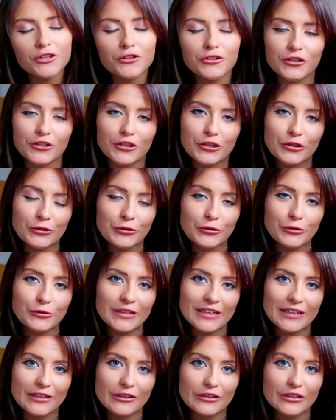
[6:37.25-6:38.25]
Another cool
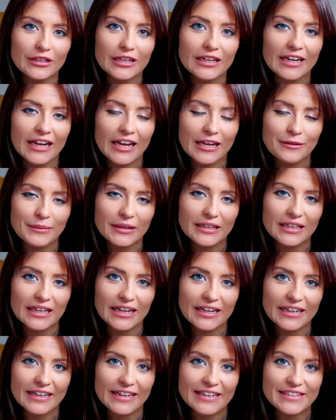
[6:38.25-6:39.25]
little gaming
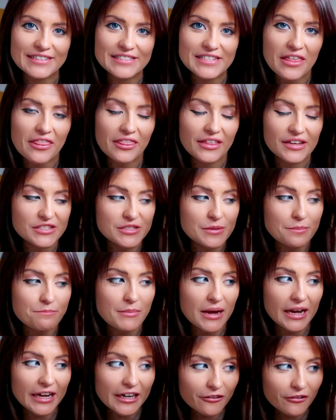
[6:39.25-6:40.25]
light is this
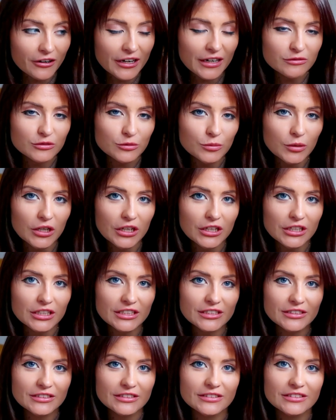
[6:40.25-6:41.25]
Minecraft
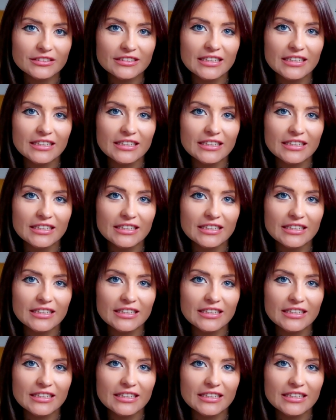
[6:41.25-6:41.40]
one.